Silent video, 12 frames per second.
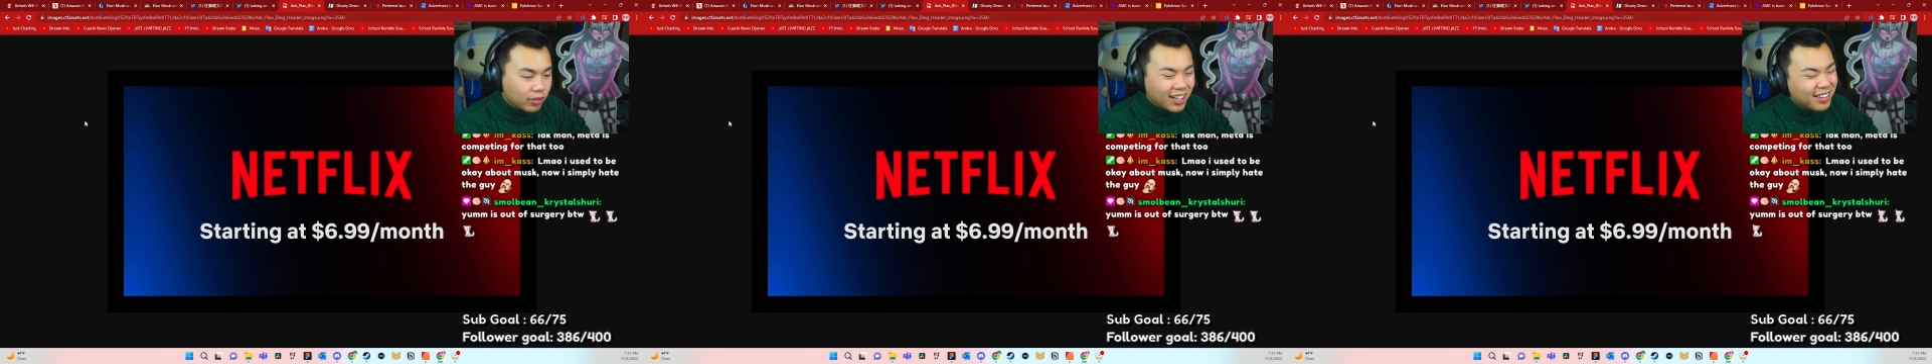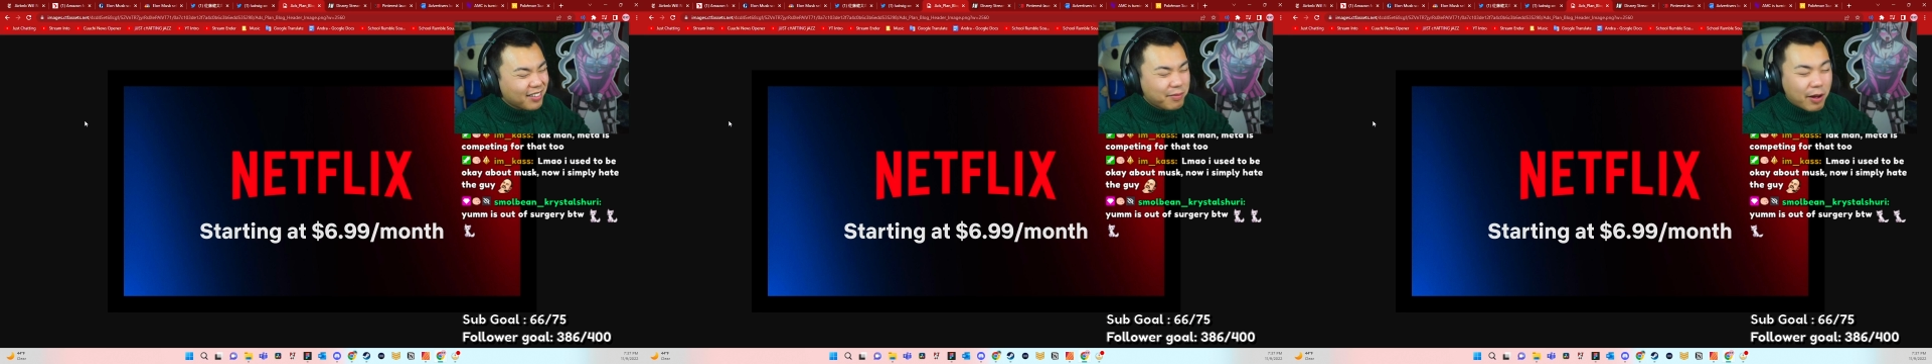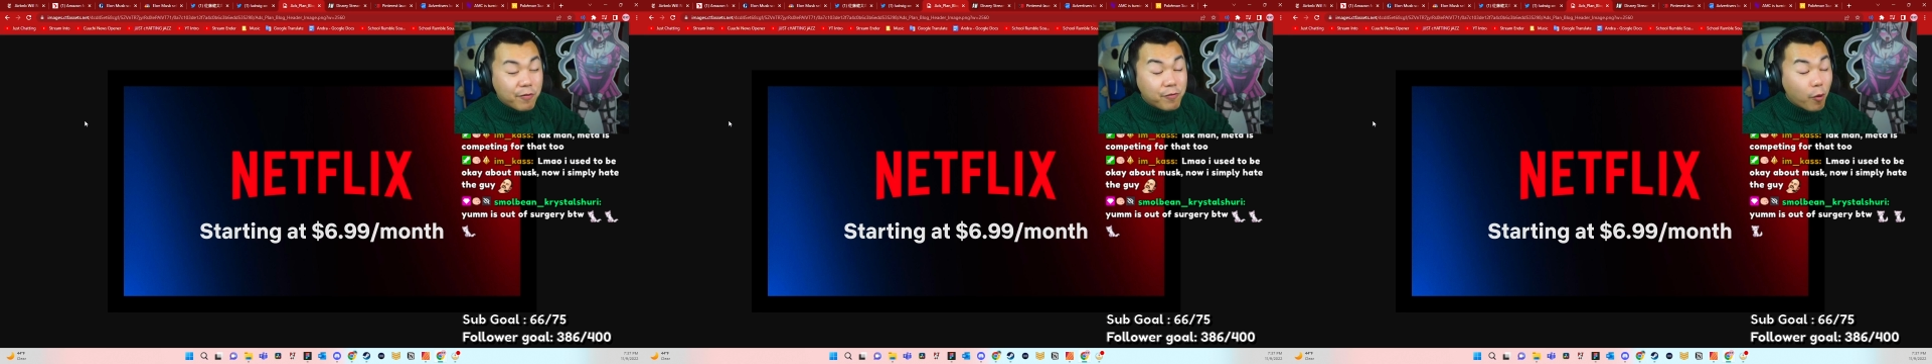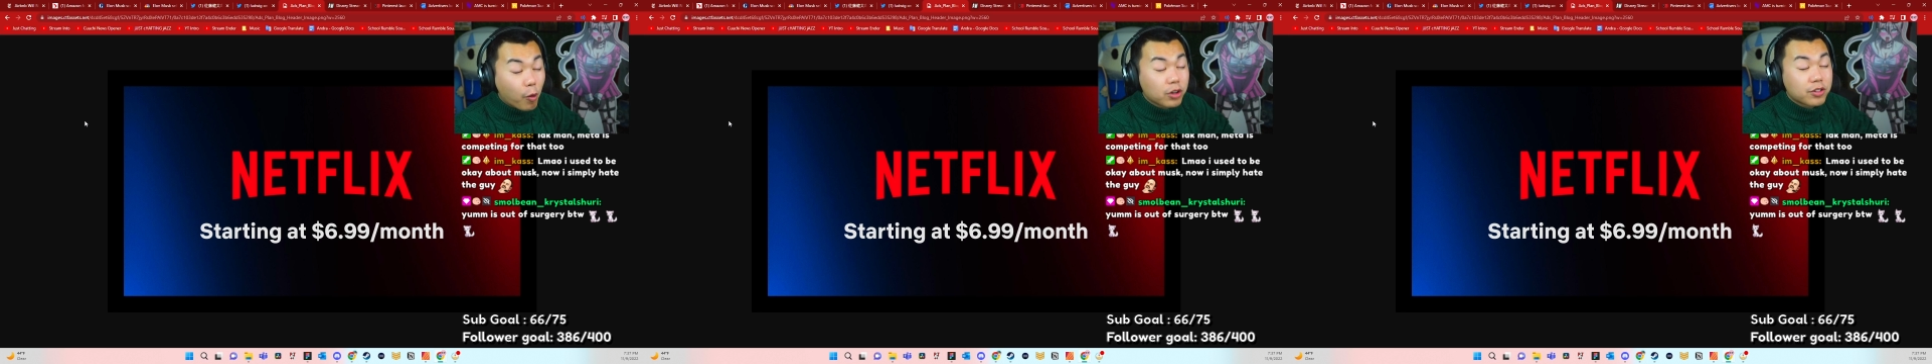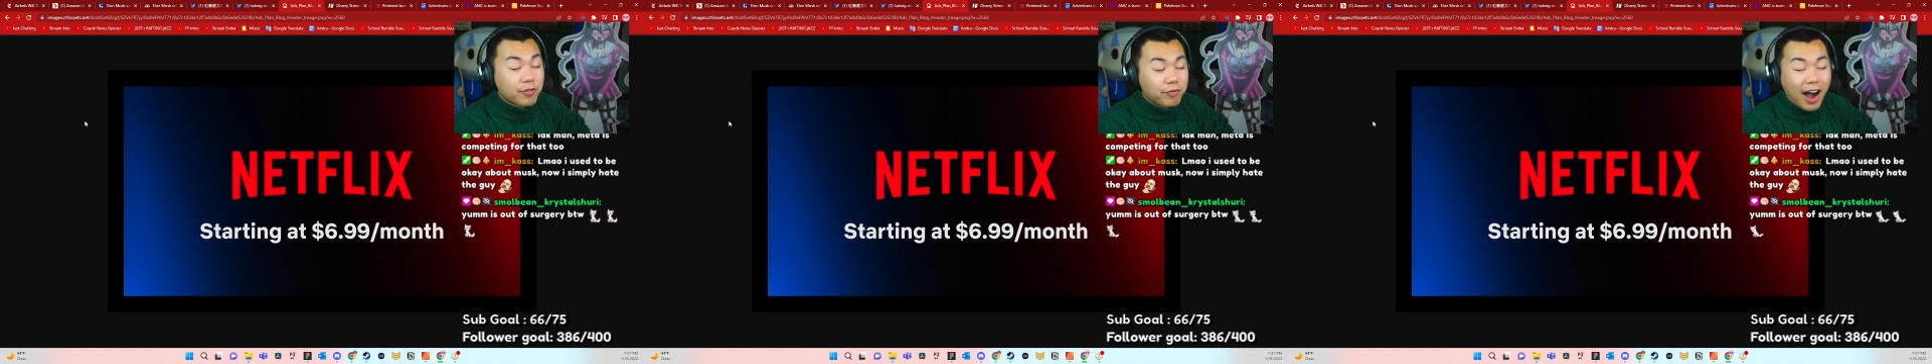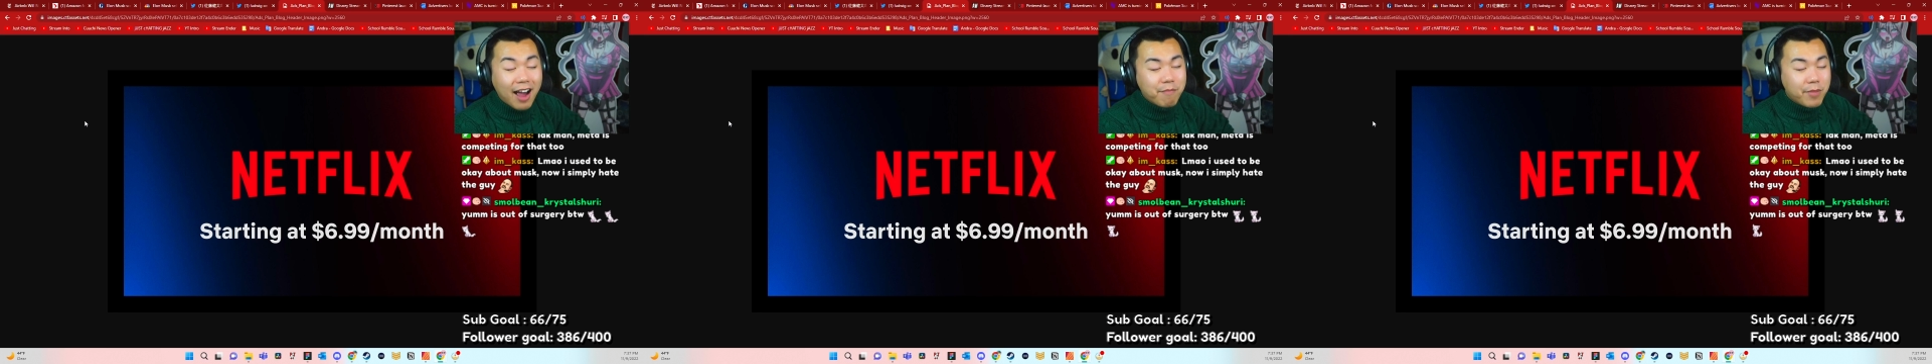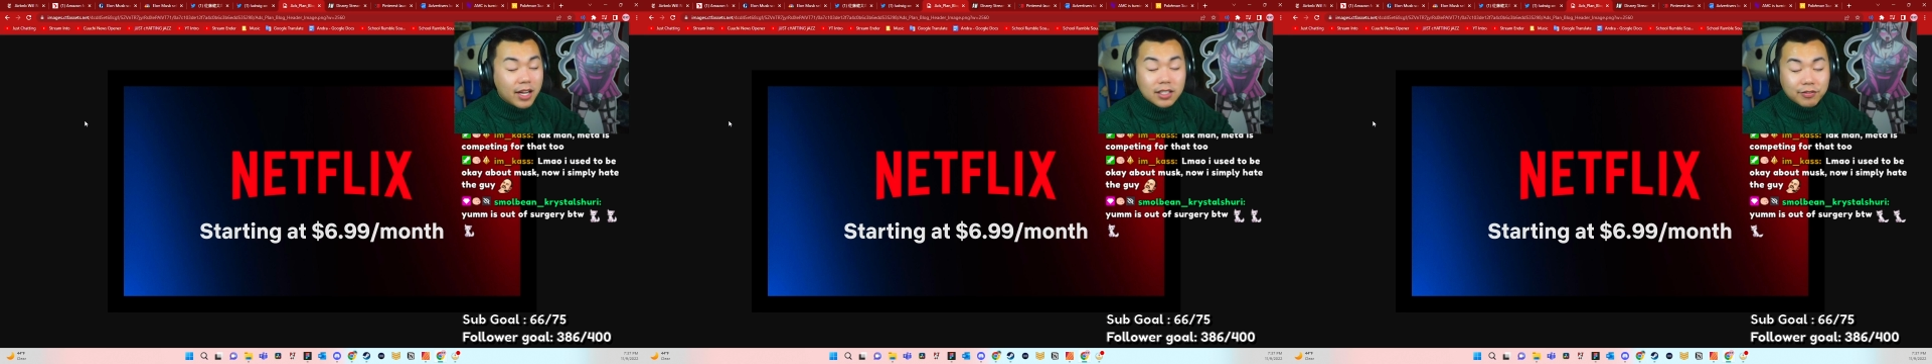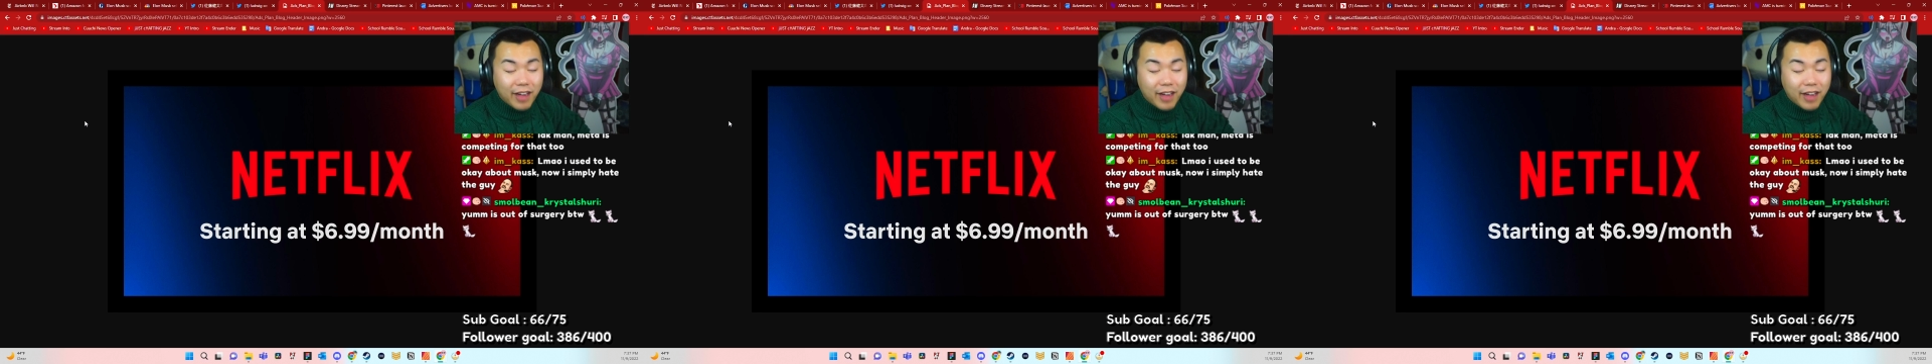like about 4 to 5 minutes of